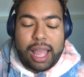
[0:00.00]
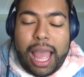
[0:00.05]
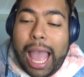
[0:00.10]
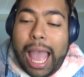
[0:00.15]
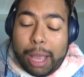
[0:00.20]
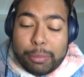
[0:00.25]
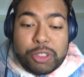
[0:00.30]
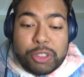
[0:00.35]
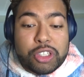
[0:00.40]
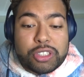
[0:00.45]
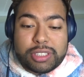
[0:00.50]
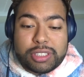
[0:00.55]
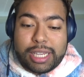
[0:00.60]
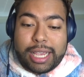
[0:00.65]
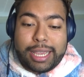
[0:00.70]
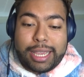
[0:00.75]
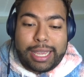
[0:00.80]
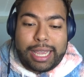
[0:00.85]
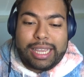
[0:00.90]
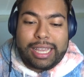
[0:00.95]
I'm just
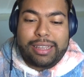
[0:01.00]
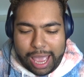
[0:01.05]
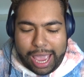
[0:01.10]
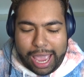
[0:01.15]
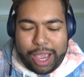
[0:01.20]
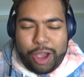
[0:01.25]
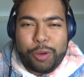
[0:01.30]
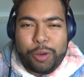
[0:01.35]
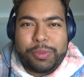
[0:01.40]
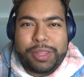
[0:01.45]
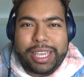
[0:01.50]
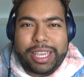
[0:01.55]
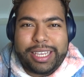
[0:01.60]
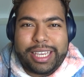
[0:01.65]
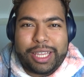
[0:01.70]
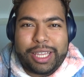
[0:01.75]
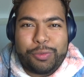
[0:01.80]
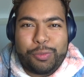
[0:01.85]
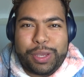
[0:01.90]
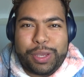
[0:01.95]
saying. I hope they
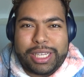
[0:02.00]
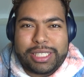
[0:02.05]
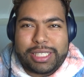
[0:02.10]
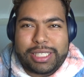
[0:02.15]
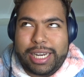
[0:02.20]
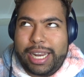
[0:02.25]
get wings